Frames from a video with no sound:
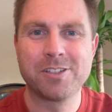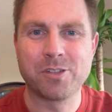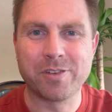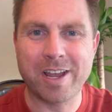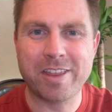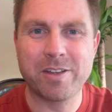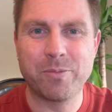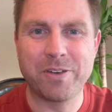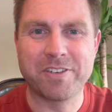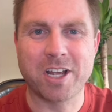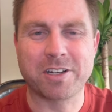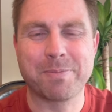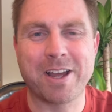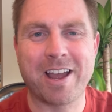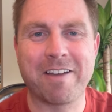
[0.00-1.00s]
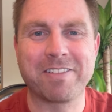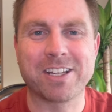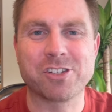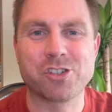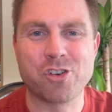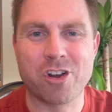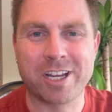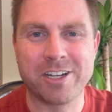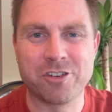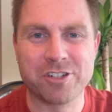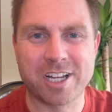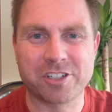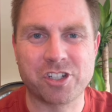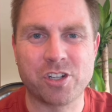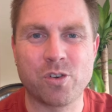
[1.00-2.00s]
So now that we've talked about having a strong
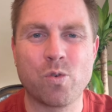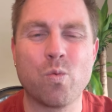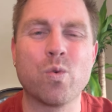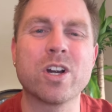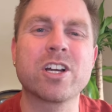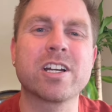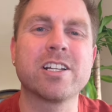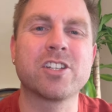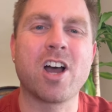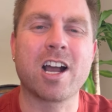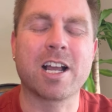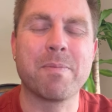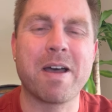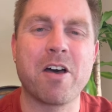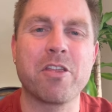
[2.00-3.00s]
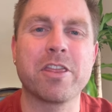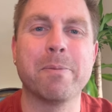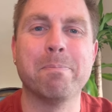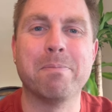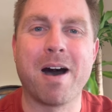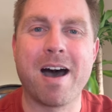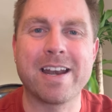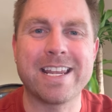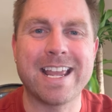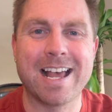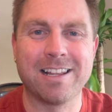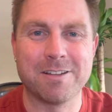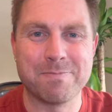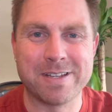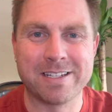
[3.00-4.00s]
introduction, we're going to talk about the body
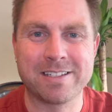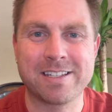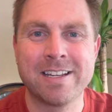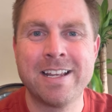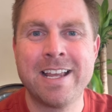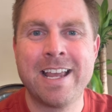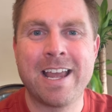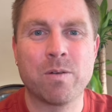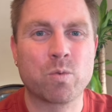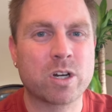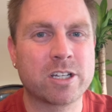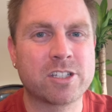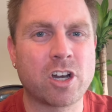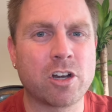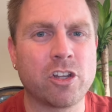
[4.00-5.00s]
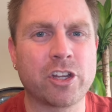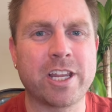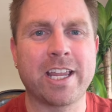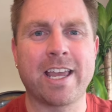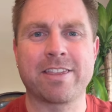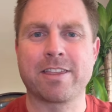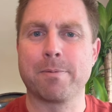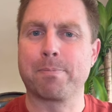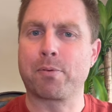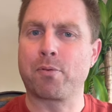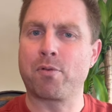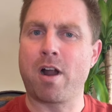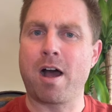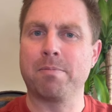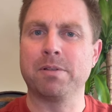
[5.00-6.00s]
elements. And we're going to start looking at the
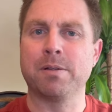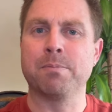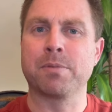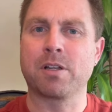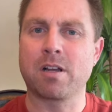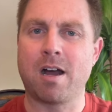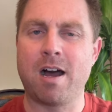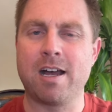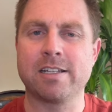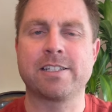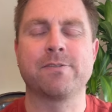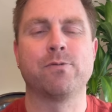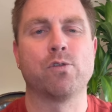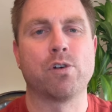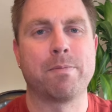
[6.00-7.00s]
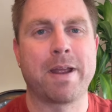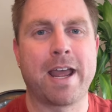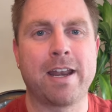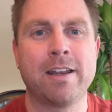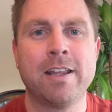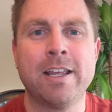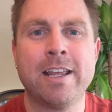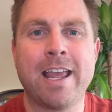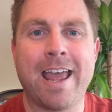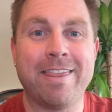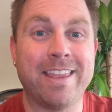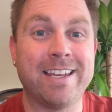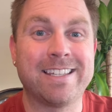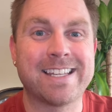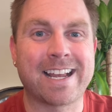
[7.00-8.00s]
problem-cause format.
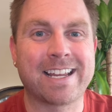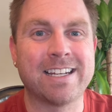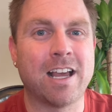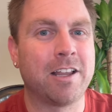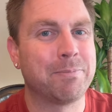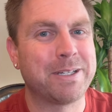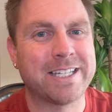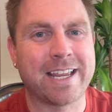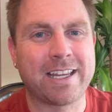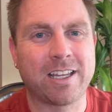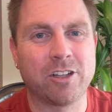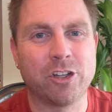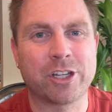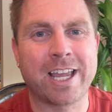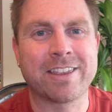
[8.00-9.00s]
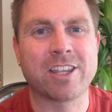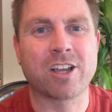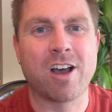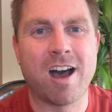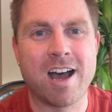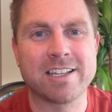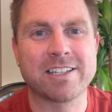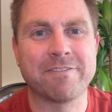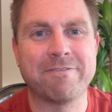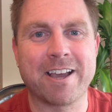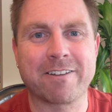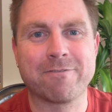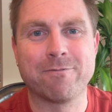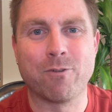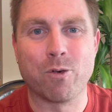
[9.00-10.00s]
And then second, I'll be taking a look at the
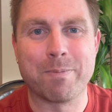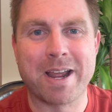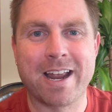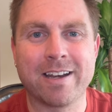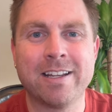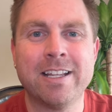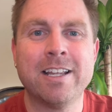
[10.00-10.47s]
cause-effect format.